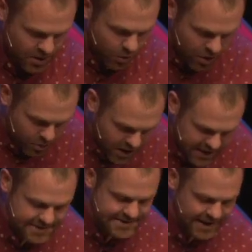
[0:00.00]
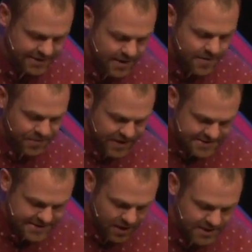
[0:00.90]
No, we're, we're going to take
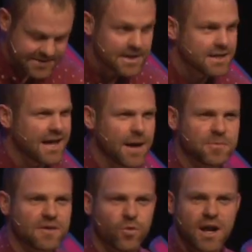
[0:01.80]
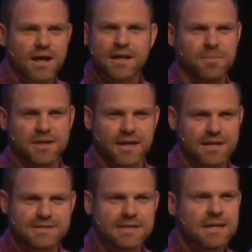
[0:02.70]
these thoughts captive. We're not going to be
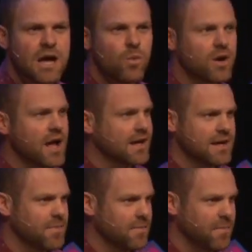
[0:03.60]
lazy. We're not going to be